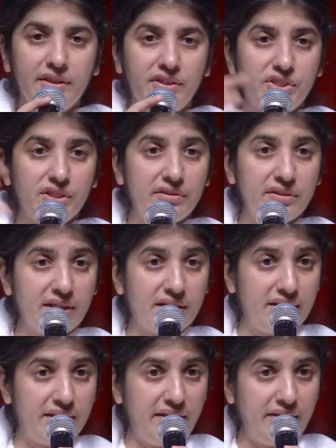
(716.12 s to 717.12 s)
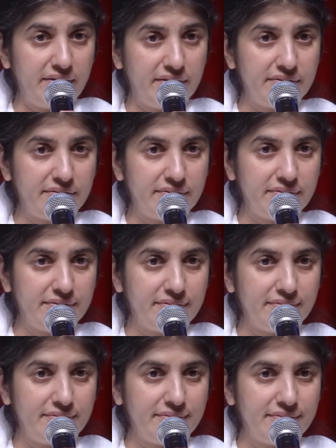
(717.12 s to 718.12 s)
The children are there.
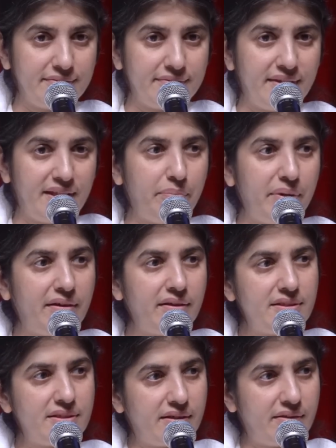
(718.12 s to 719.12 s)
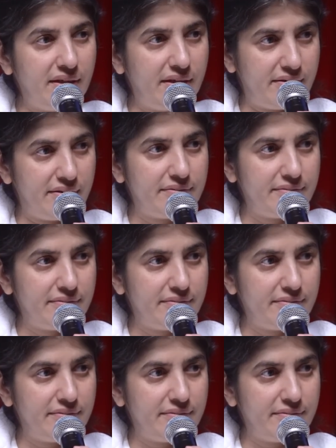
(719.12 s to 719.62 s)
Their parents are there.